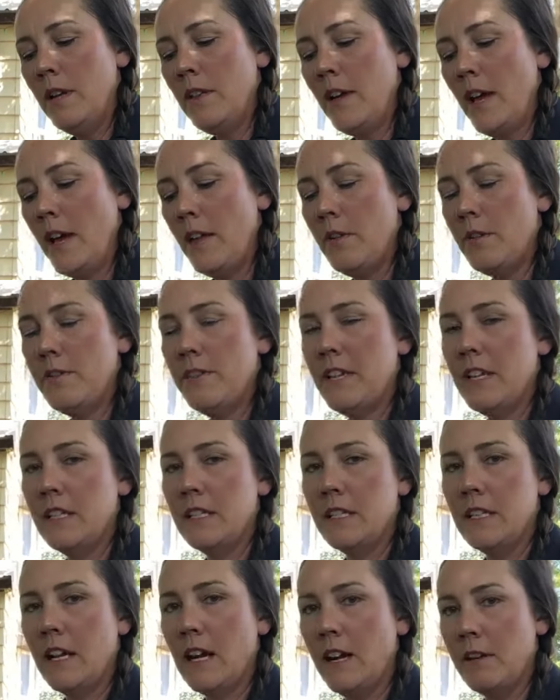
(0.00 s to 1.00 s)
of the other
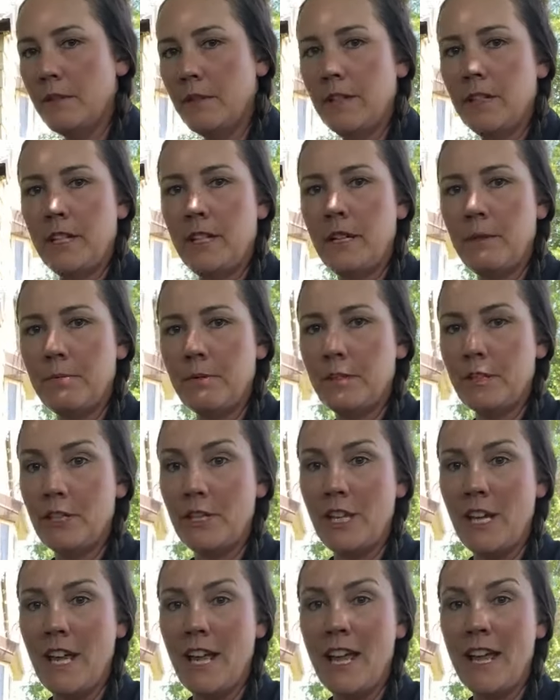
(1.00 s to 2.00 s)
things that I really
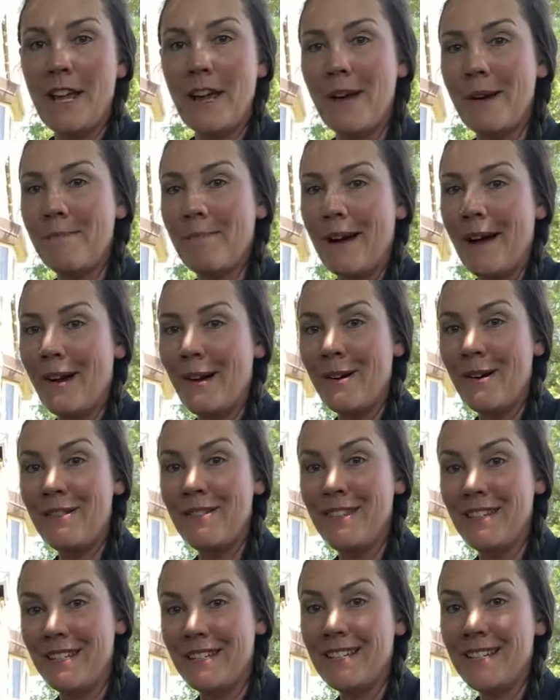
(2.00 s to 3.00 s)
appreciate about
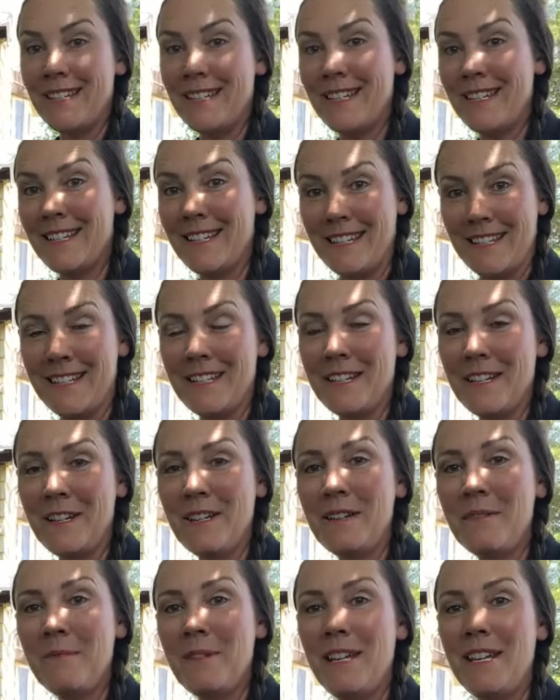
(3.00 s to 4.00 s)
this
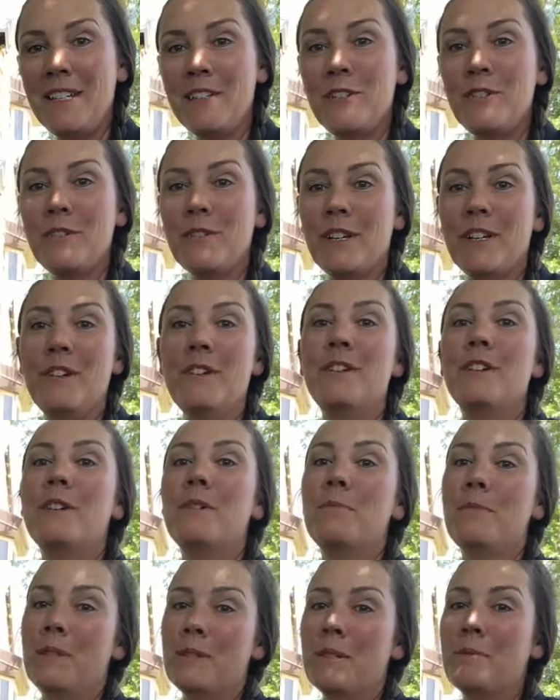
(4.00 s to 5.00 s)
system is you can
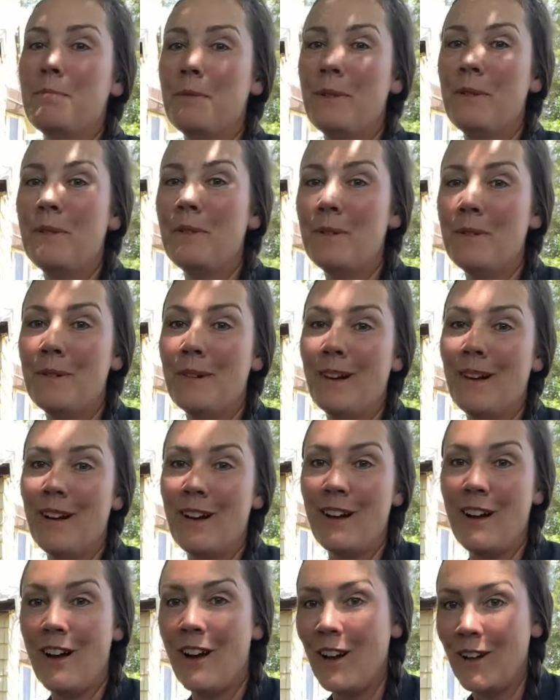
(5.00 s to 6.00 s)
hook multiple
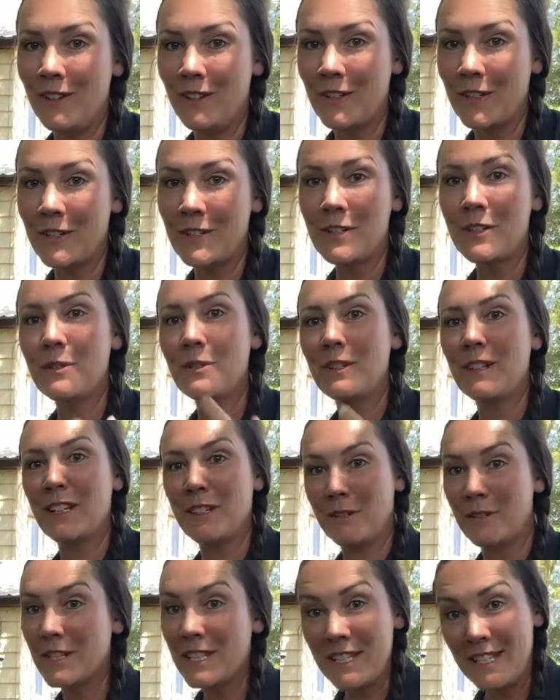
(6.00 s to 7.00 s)
collars or
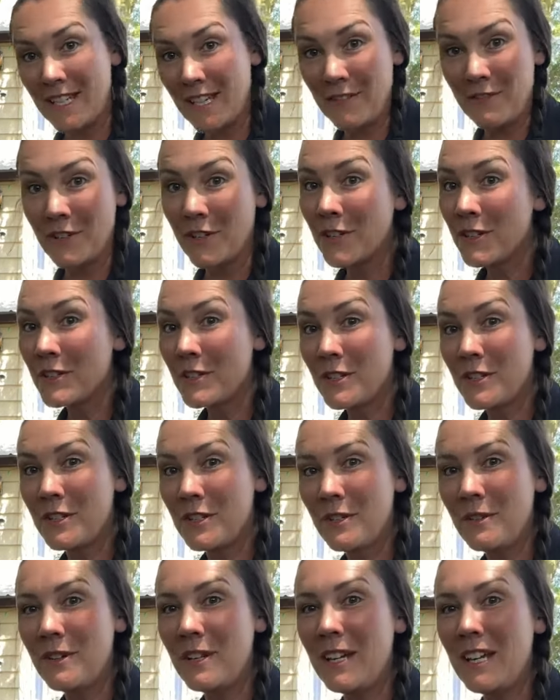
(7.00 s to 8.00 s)
like receivers
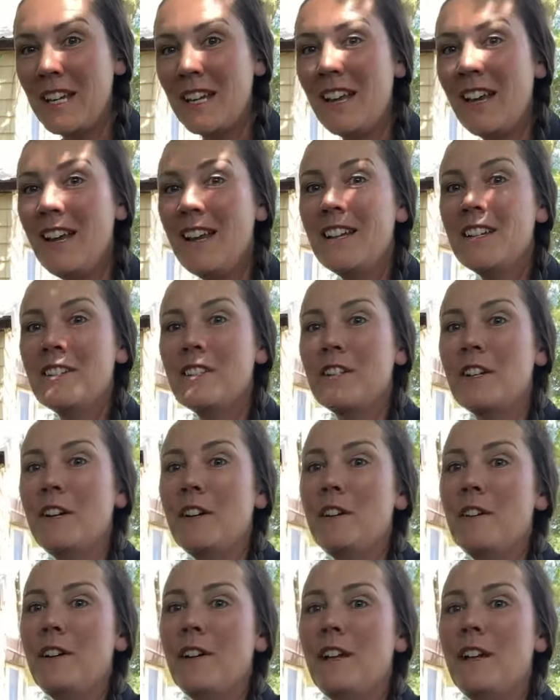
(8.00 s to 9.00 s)
to it.
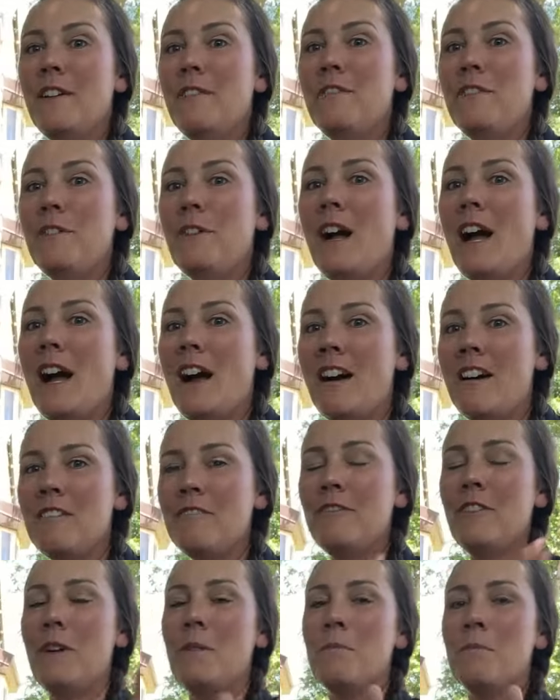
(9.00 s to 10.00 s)
So if you
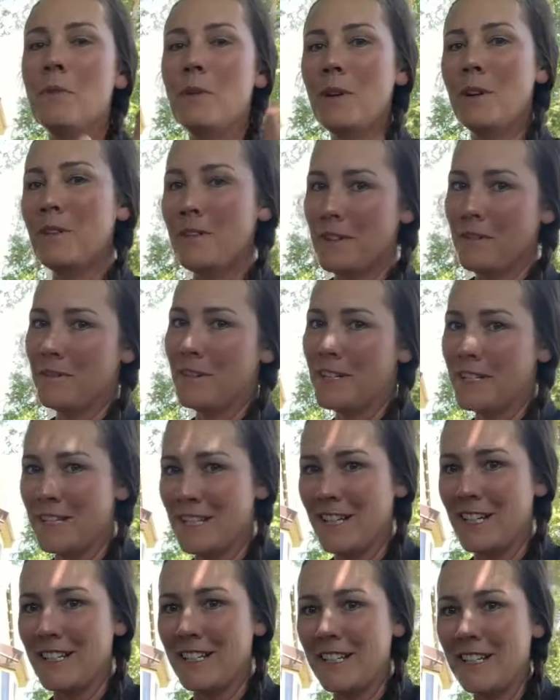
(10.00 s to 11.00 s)
have more than one
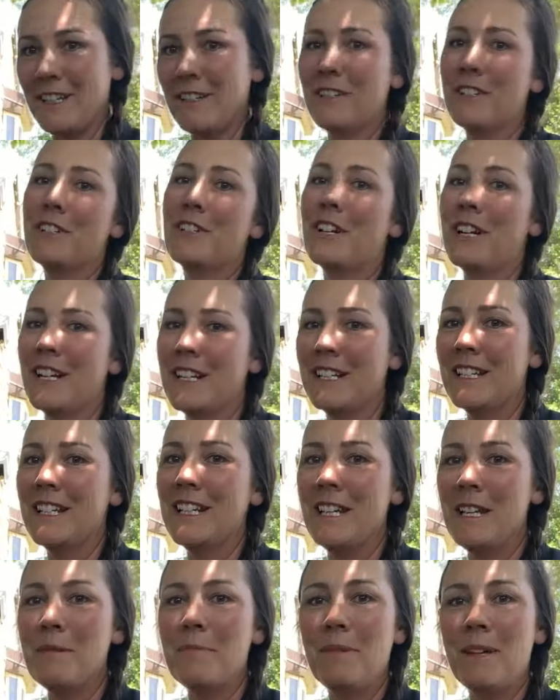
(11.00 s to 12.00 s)
dog that you're trying to
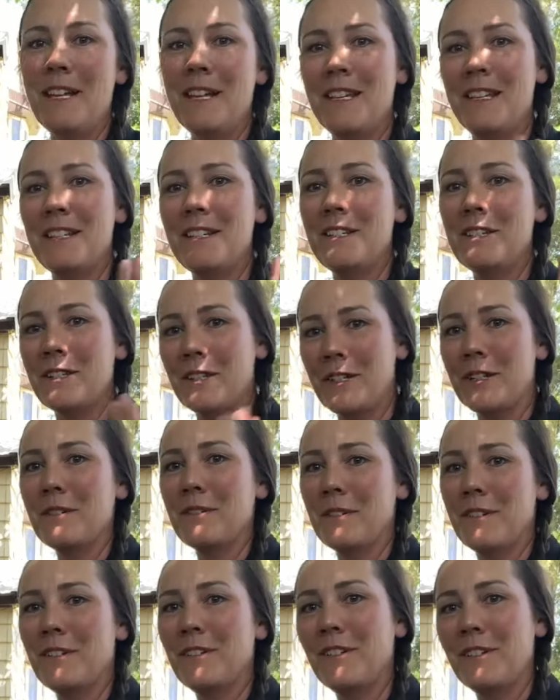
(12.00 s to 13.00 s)
keep in a
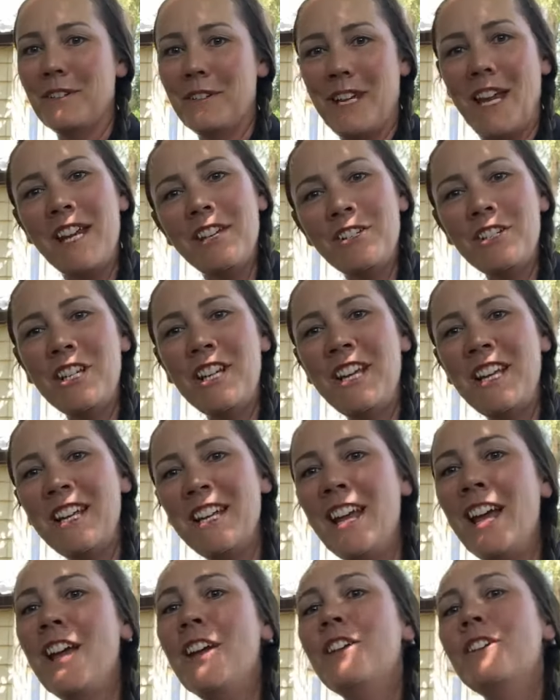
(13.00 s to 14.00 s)
certain
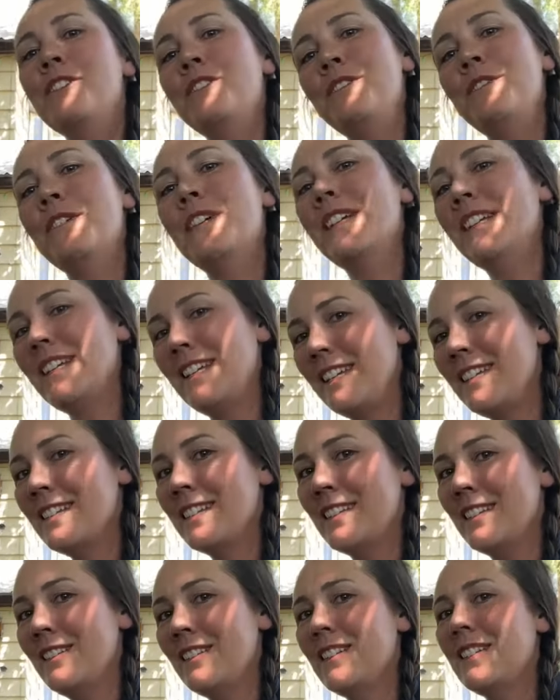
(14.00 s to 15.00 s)
location, you can
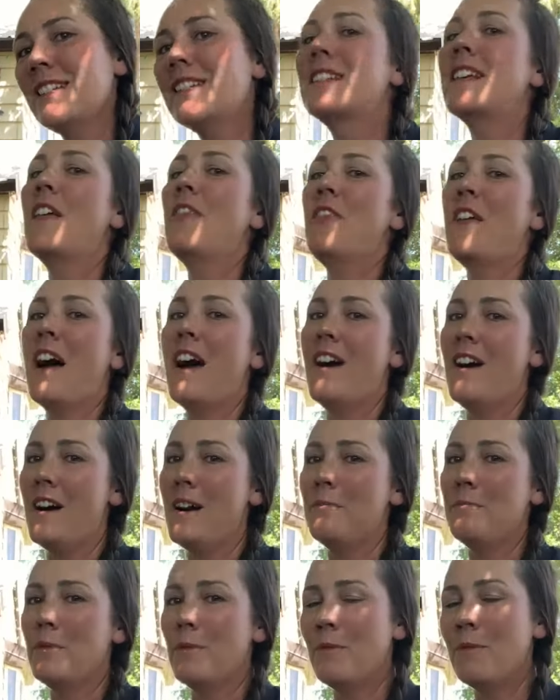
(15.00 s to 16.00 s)
easily set that
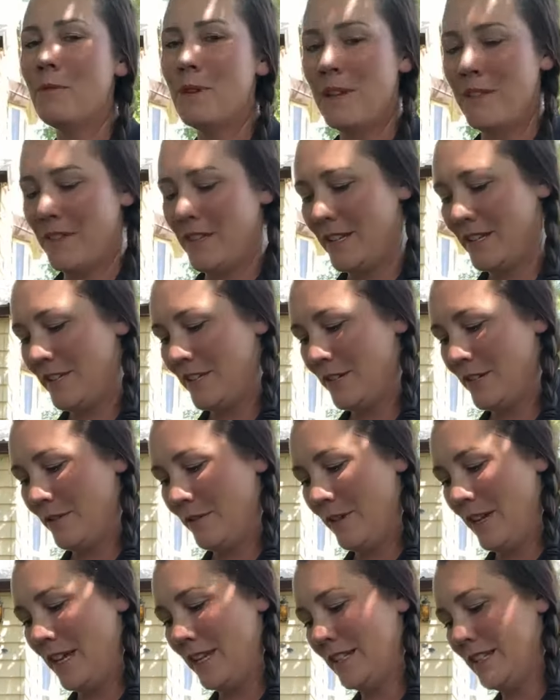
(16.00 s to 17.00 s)
up with this
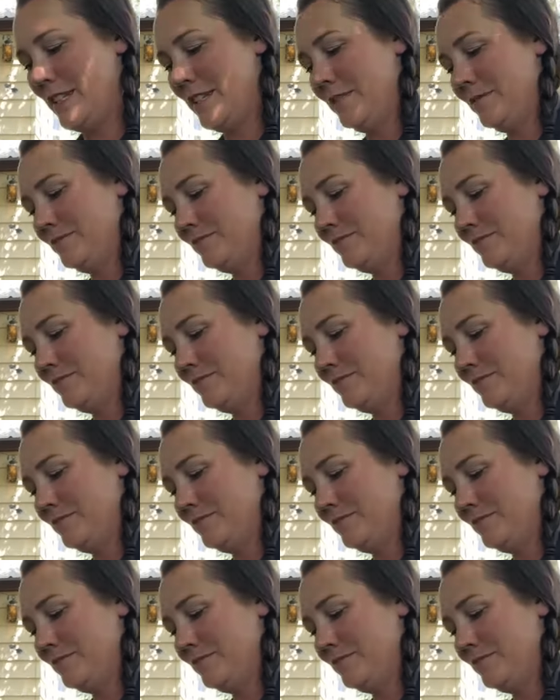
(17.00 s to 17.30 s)
unit.